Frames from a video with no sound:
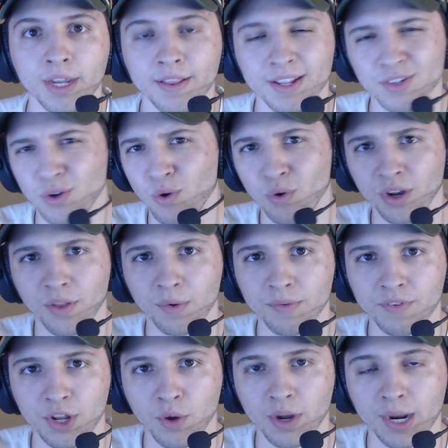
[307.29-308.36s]
and that's a whole another
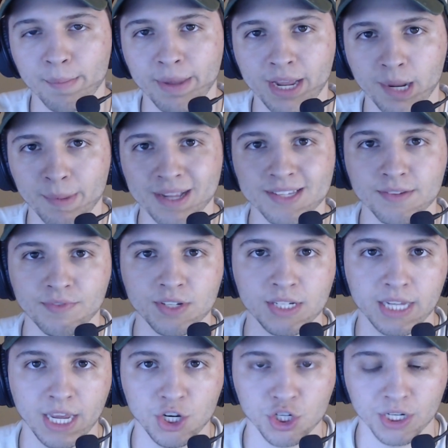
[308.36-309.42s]
video I can make about
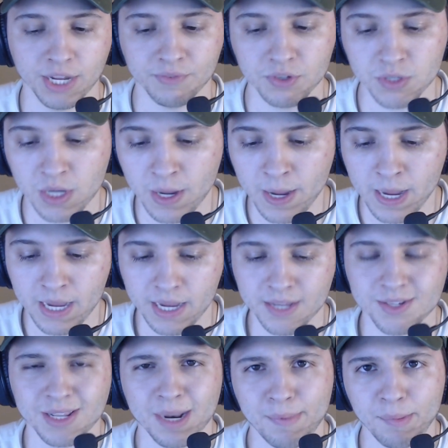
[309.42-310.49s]
sophistication levels, is
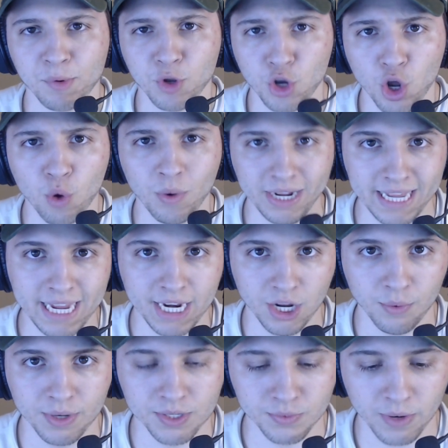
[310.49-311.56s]
a lot of people know what
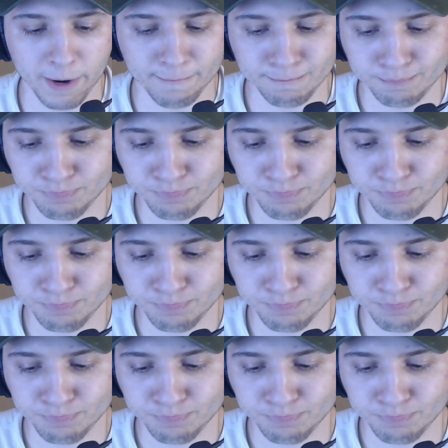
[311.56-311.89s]
keto is, right?